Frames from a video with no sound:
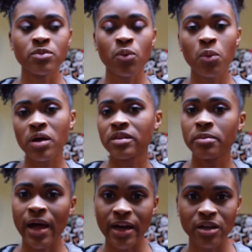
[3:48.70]
what the
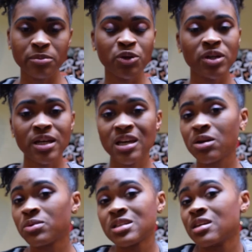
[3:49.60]
Black community
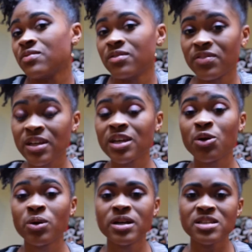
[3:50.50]
was even feeling
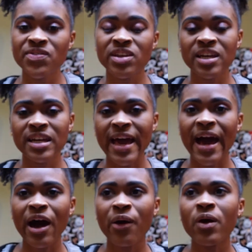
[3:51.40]
or is feeling
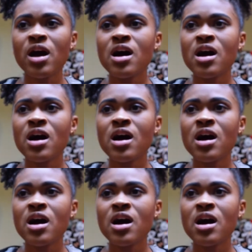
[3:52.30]
now.